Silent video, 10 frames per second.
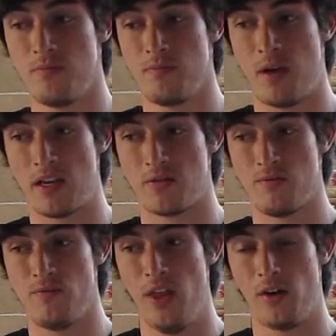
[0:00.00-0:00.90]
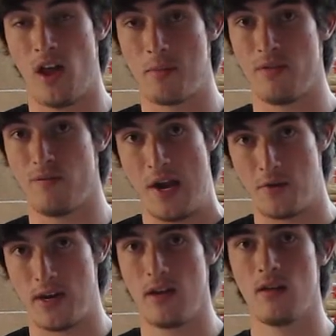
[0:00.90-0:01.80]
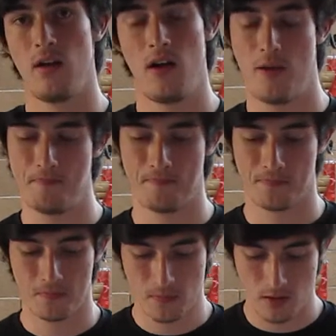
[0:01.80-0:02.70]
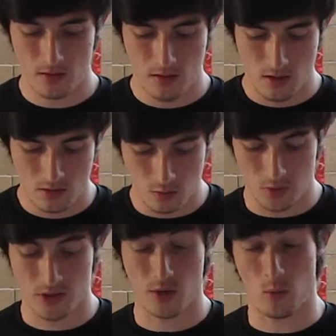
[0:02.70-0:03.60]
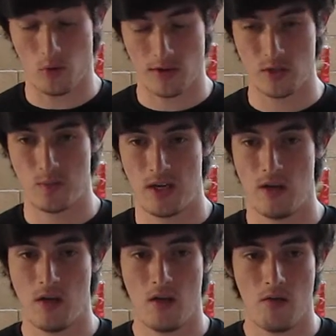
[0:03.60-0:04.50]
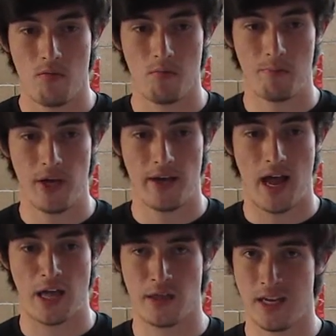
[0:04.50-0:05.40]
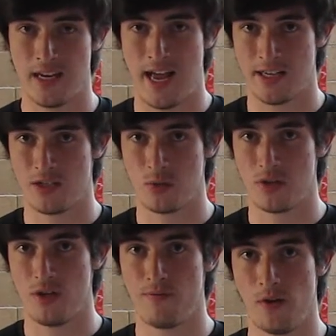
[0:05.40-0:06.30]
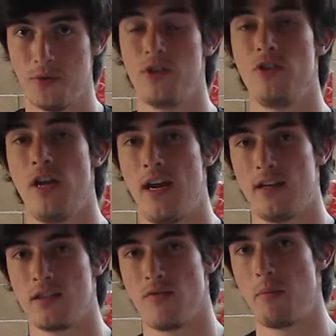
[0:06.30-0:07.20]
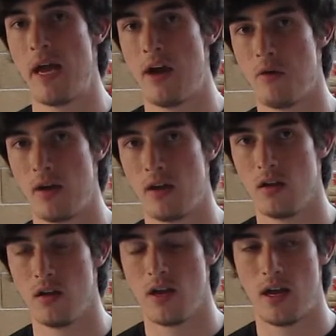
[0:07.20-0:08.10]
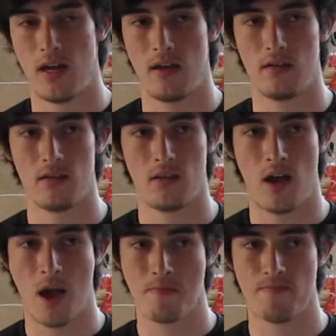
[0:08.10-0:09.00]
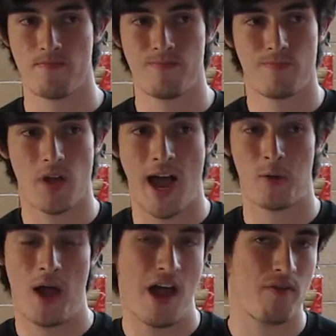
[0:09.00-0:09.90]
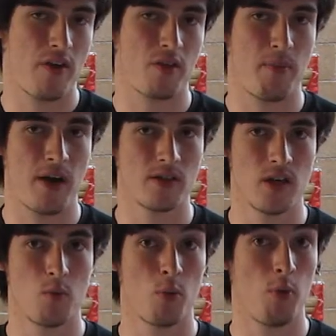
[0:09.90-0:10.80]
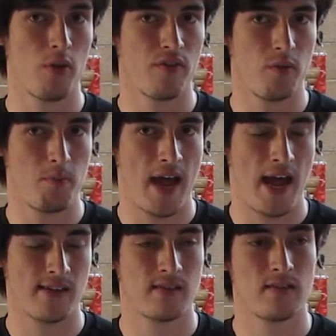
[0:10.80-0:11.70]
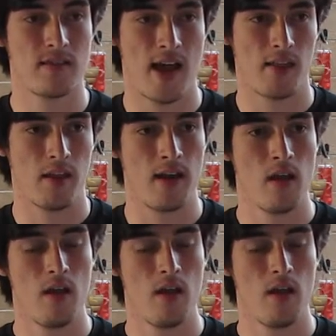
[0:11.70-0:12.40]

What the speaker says: By little, I mean very. So much that it worries me. But I think it has to do with the faulty genetics of the pairing. And I don't have either of the parents anymore. Both of them passed, sadly.